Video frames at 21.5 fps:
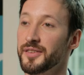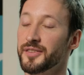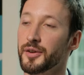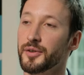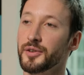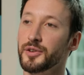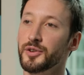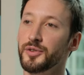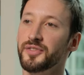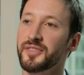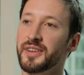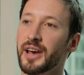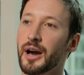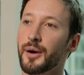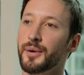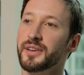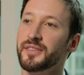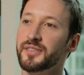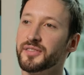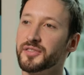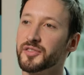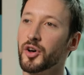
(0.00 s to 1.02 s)
So UCL
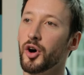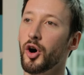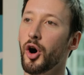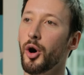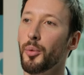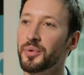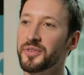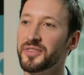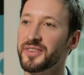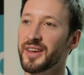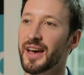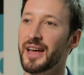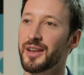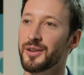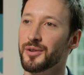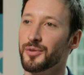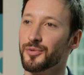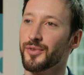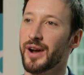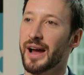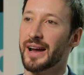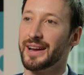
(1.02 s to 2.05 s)
is top
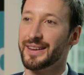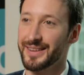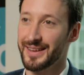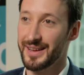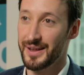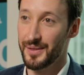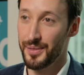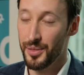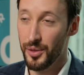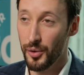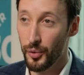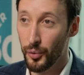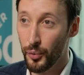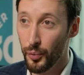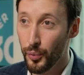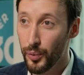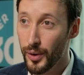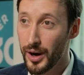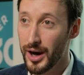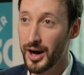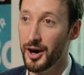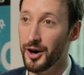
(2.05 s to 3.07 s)
10 ranked in the
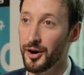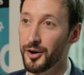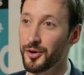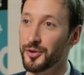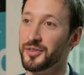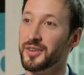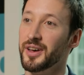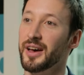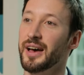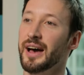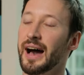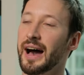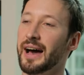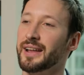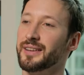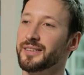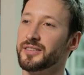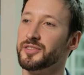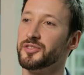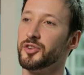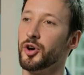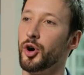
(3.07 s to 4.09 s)
world and
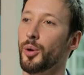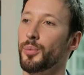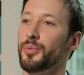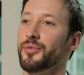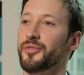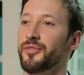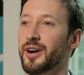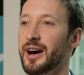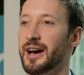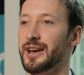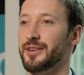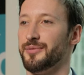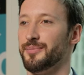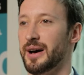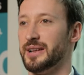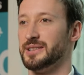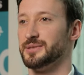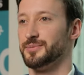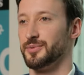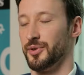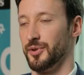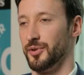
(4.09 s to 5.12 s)
is a top 5
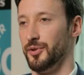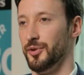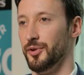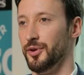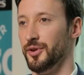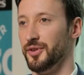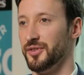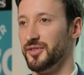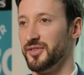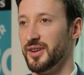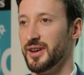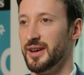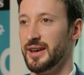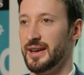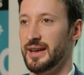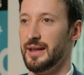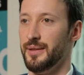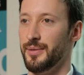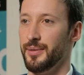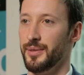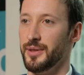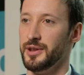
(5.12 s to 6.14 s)
management course
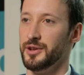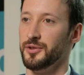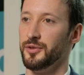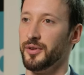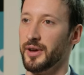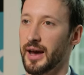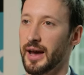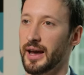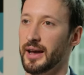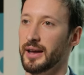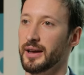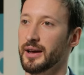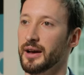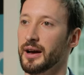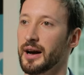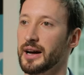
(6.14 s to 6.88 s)
in the UK.